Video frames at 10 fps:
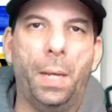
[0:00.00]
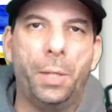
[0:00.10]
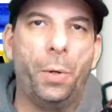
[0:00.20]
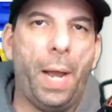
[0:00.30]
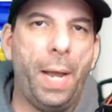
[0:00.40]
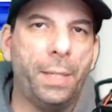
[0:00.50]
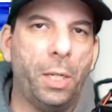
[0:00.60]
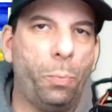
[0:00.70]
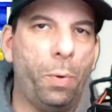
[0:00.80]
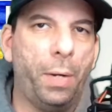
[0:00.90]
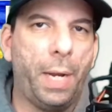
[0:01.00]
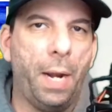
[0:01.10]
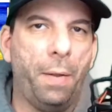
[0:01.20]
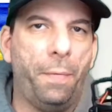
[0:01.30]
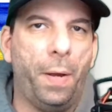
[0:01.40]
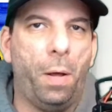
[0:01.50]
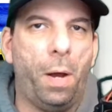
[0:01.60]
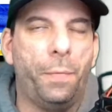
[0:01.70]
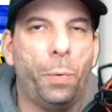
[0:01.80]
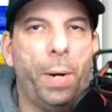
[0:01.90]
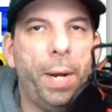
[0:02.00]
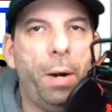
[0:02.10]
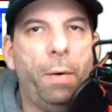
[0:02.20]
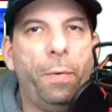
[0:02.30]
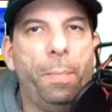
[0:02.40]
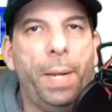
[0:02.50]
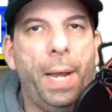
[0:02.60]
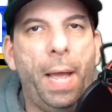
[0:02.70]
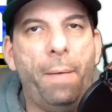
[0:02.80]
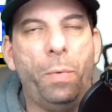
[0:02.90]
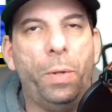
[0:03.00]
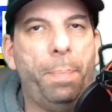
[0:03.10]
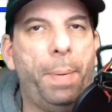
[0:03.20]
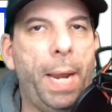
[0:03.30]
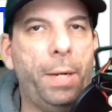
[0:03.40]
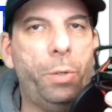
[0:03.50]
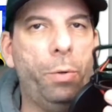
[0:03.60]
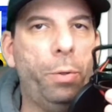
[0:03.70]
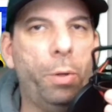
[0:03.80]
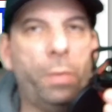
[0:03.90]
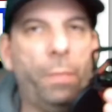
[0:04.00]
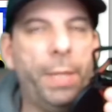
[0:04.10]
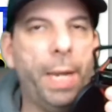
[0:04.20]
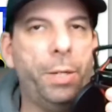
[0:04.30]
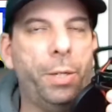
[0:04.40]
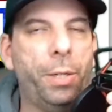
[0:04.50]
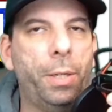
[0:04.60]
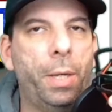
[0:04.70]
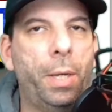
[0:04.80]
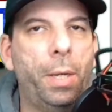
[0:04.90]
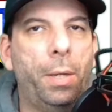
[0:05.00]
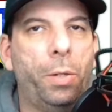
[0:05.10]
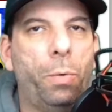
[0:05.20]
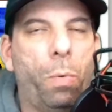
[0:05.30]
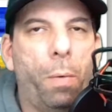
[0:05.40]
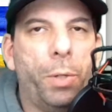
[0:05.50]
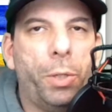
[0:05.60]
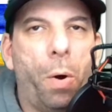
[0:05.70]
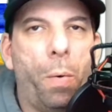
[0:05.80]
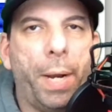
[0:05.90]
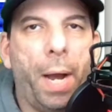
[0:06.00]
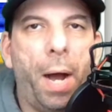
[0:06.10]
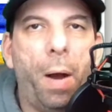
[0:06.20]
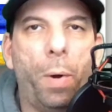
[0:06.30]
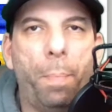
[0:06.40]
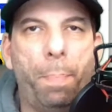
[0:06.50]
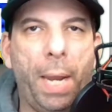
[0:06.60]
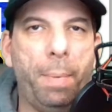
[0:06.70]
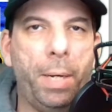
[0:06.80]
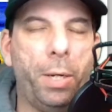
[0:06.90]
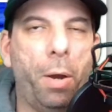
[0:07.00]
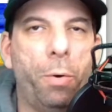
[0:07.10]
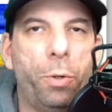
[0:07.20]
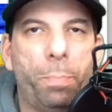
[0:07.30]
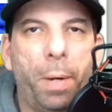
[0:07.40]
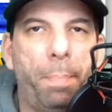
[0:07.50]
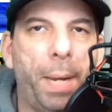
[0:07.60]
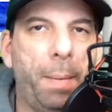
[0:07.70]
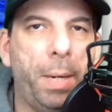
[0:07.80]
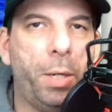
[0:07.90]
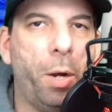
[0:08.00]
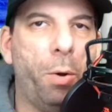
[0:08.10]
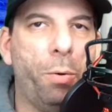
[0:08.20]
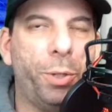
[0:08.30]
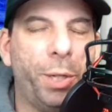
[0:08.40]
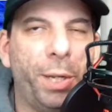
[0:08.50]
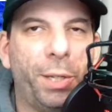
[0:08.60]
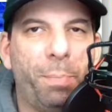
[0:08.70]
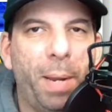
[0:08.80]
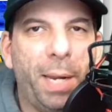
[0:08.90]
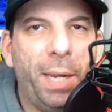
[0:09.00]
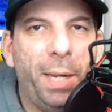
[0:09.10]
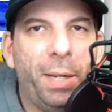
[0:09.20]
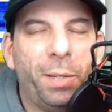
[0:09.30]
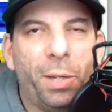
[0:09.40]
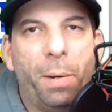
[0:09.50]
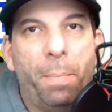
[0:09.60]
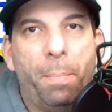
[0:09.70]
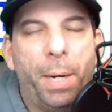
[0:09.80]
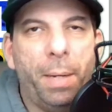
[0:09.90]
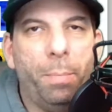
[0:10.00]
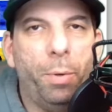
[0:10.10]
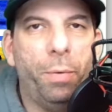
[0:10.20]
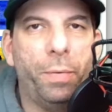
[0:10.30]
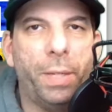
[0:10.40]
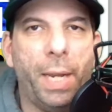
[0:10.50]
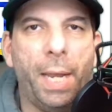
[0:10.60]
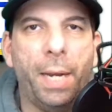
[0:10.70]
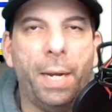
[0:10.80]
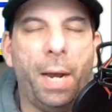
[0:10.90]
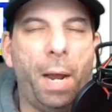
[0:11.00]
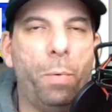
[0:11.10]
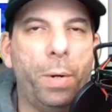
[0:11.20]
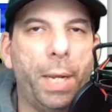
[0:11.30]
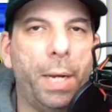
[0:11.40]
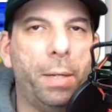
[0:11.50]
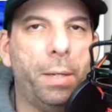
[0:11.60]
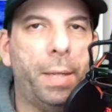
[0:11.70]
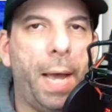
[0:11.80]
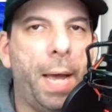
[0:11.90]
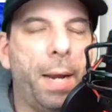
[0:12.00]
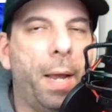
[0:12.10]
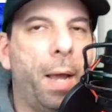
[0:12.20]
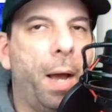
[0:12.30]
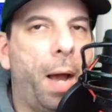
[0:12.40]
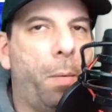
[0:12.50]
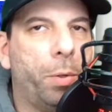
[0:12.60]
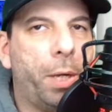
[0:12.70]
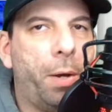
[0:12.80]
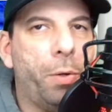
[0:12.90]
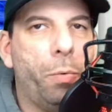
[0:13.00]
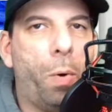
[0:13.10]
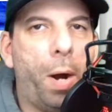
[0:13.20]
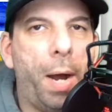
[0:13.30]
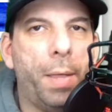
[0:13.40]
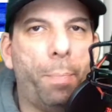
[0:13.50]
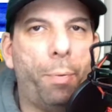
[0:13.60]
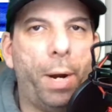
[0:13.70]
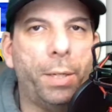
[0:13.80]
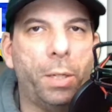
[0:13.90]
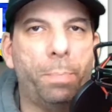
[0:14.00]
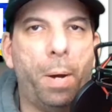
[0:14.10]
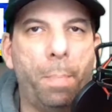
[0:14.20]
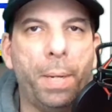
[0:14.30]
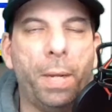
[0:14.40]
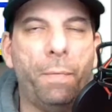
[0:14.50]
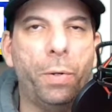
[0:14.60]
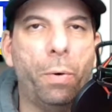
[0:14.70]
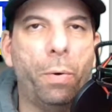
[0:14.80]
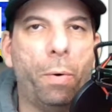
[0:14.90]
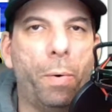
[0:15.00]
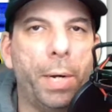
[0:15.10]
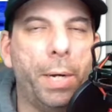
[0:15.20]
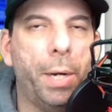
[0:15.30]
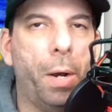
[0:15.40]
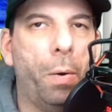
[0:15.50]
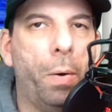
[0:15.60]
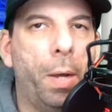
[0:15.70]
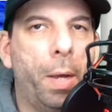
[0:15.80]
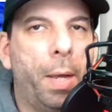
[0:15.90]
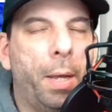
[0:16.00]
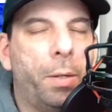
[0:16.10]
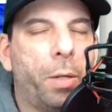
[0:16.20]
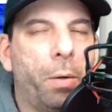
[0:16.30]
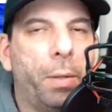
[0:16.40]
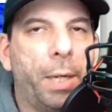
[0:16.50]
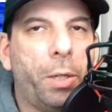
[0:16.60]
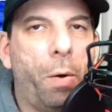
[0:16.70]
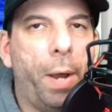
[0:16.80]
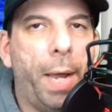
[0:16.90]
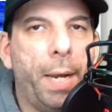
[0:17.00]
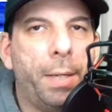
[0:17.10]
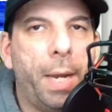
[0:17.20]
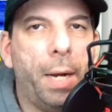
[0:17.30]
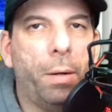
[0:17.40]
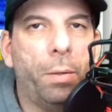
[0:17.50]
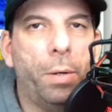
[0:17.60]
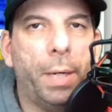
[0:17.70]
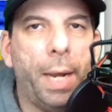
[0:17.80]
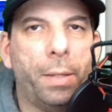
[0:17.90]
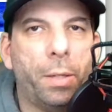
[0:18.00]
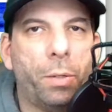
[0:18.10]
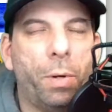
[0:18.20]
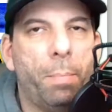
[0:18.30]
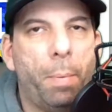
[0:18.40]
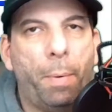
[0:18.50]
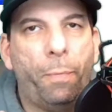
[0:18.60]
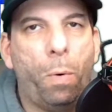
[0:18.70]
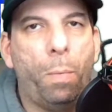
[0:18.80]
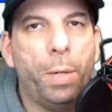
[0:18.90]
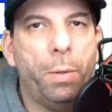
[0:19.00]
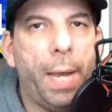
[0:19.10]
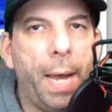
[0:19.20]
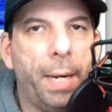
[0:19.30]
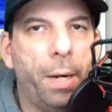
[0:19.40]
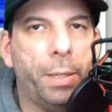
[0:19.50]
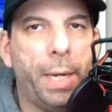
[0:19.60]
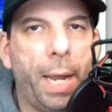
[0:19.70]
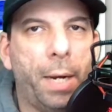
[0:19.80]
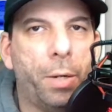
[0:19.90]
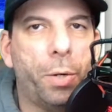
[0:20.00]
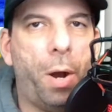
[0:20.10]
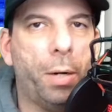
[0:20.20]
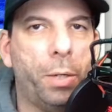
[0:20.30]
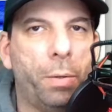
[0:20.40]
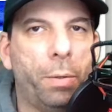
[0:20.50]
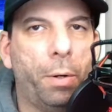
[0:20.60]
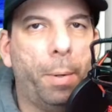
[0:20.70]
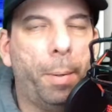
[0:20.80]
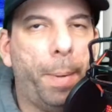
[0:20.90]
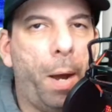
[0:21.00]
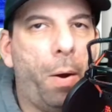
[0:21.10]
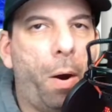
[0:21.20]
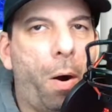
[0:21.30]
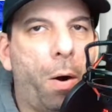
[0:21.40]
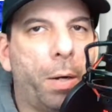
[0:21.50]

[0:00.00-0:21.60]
So guys, this one kind of fell off the radar for me. I haven't really paid too close of attention to what was going on with Baby Doge, but Baby Doge is making some money moves, and I will get into that. I will tell you why the price is pumping if you don't already know. So let's go ahead and take a look at the screen. But before we do that, here's Hannah to talk to you a little bit about our